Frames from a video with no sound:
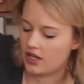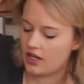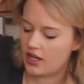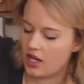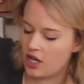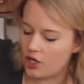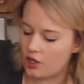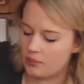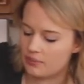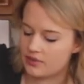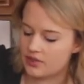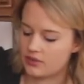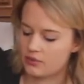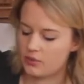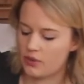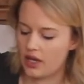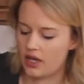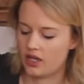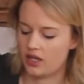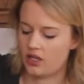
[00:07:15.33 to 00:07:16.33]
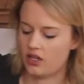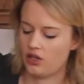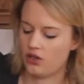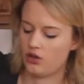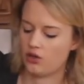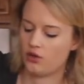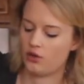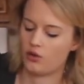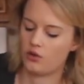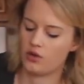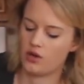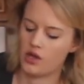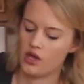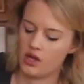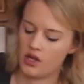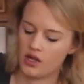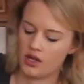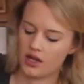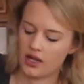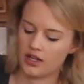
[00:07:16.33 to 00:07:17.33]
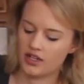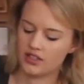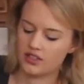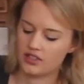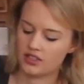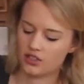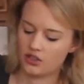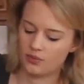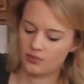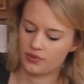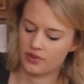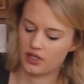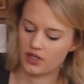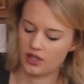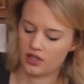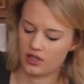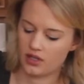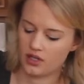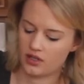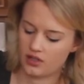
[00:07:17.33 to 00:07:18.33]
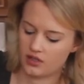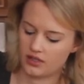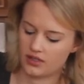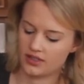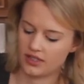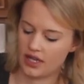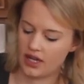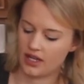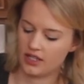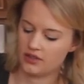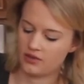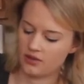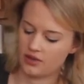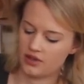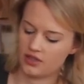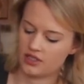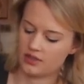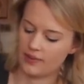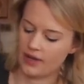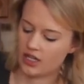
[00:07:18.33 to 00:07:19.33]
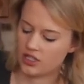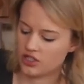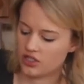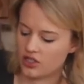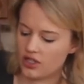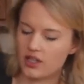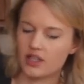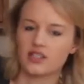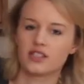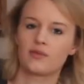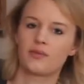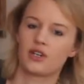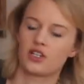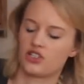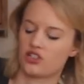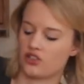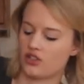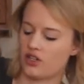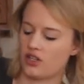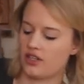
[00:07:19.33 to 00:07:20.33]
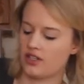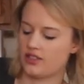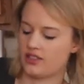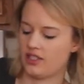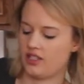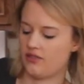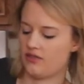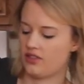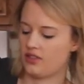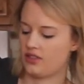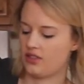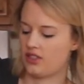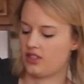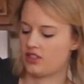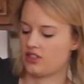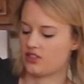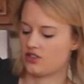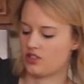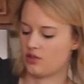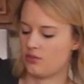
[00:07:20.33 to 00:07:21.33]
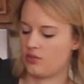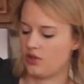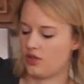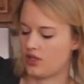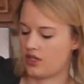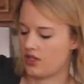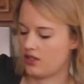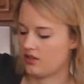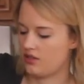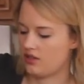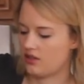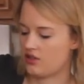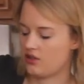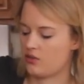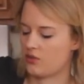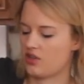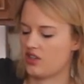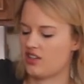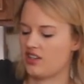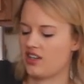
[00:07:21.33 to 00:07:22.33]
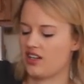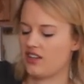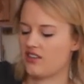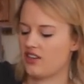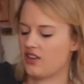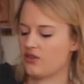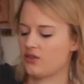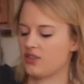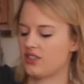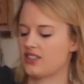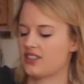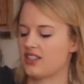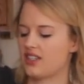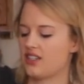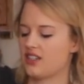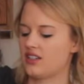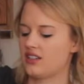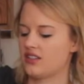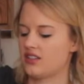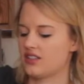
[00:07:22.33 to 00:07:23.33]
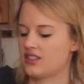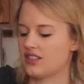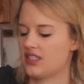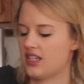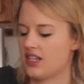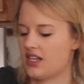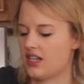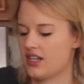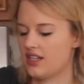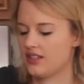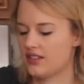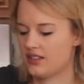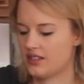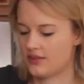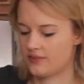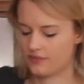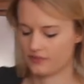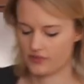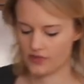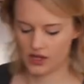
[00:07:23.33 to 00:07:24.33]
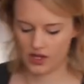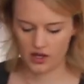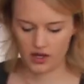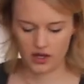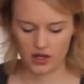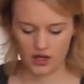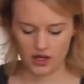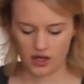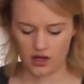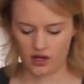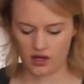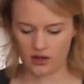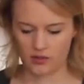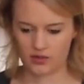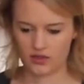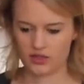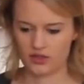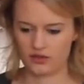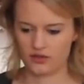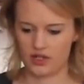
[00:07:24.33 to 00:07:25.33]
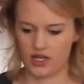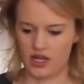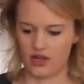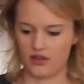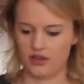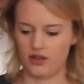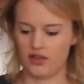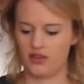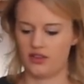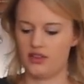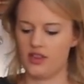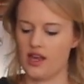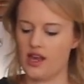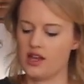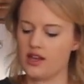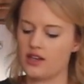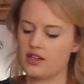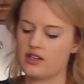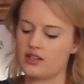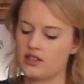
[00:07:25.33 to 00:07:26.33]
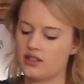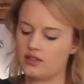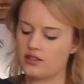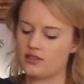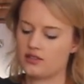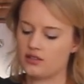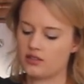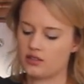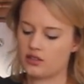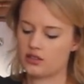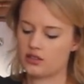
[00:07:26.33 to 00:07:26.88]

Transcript: it helps when you kind of scoop the sides with the spatula to make sure it gets evenly distributed. You don't want anything really sticking to the sides. So now that that is